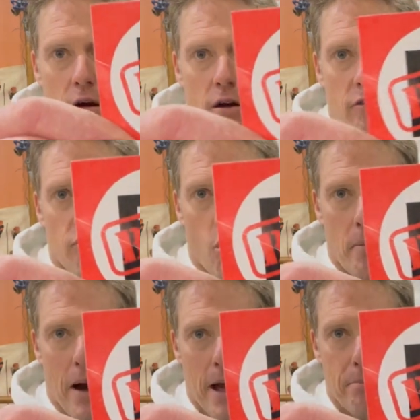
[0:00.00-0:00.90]
for
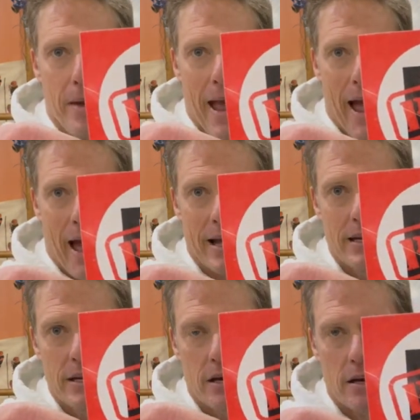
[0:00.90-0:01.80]
my
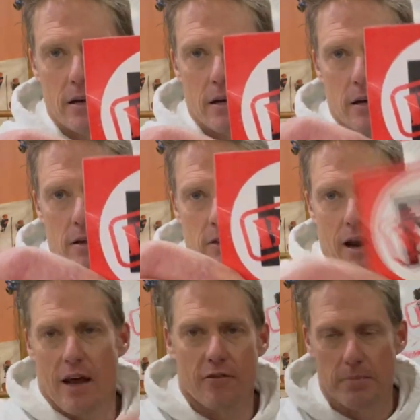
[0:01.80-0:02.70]
band that
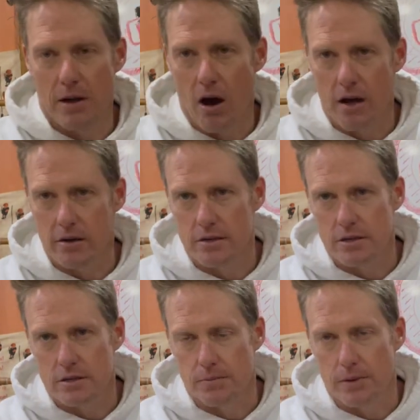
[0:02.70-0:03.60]
I have been
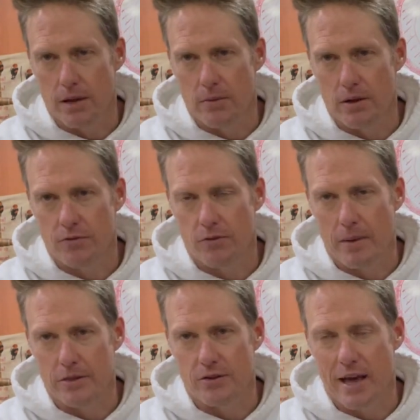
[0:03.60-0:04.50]
honored to play with for
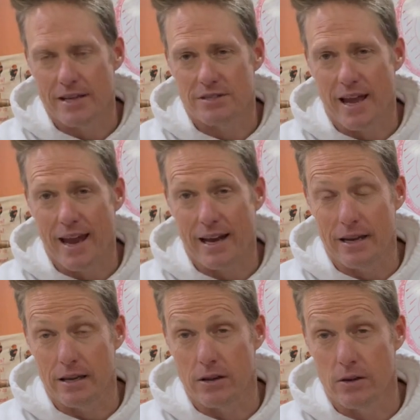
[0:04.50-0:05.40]
about the last 8
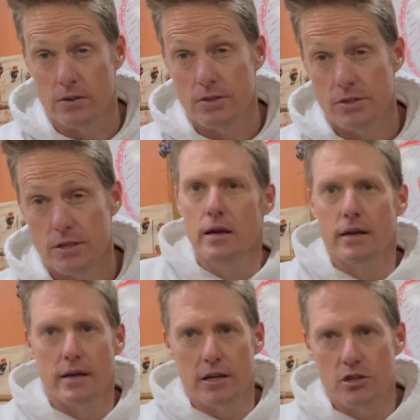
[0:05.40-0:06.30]
years.
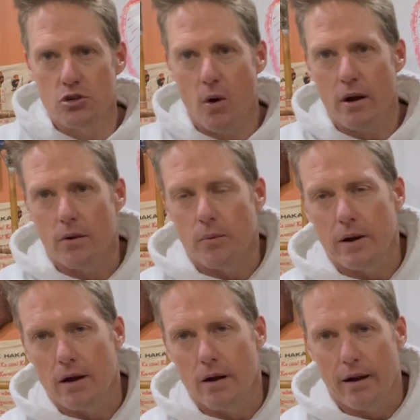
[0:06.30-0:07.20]
In short, we
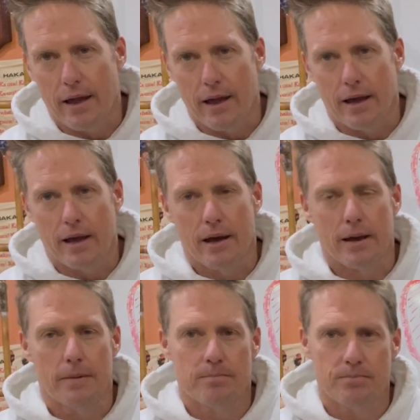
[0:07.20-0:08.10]
are
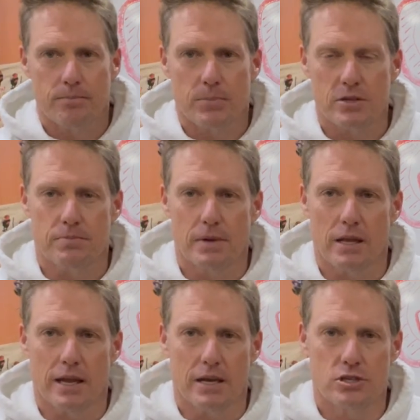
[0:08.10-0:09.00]
a bunch of
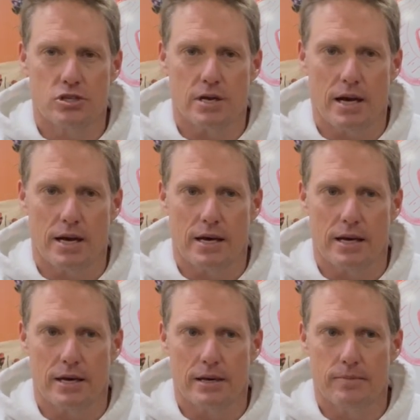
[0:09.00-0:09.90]
middle-aged
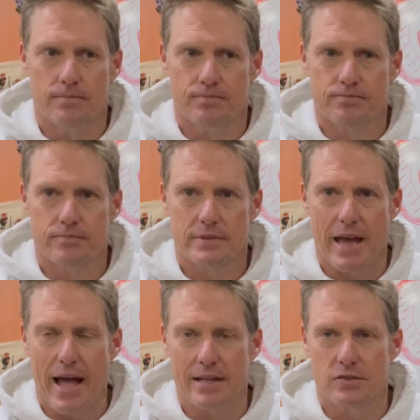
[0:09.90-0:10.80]

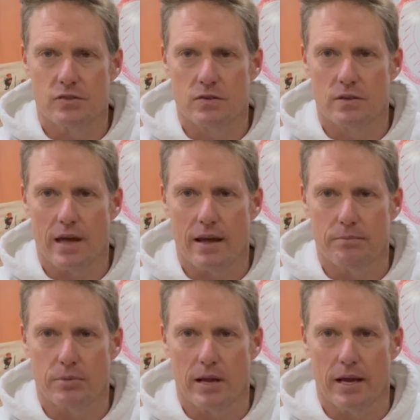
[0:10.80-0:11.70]
dads
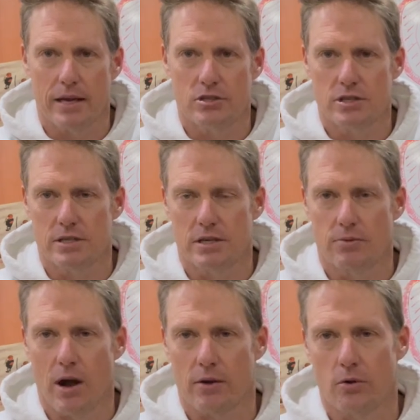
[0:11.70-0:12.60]
that play cheesy
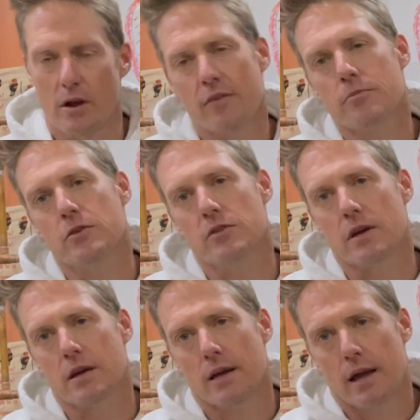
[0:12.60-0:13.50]
rock and roll cover
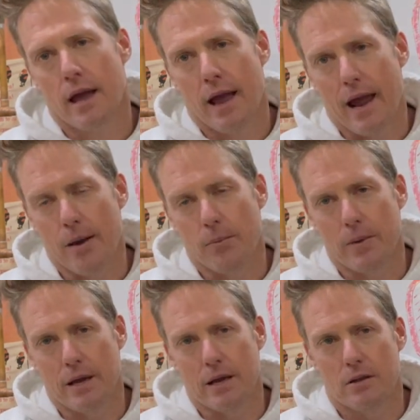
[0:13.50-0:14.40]
music, and we
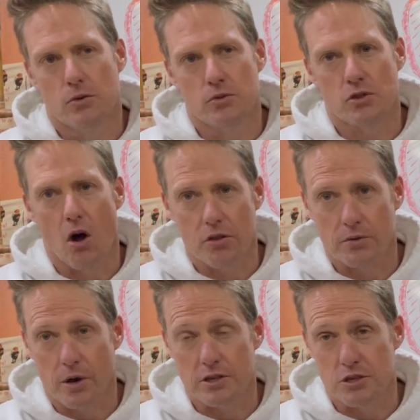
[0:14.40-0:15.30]
use all the
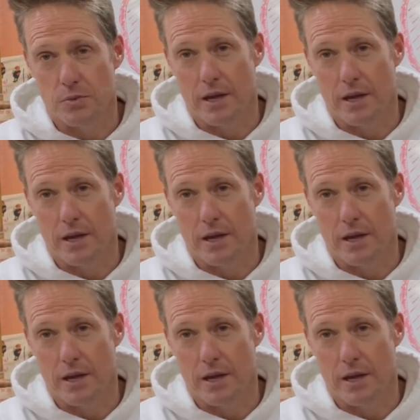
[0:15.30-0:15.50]
crutches we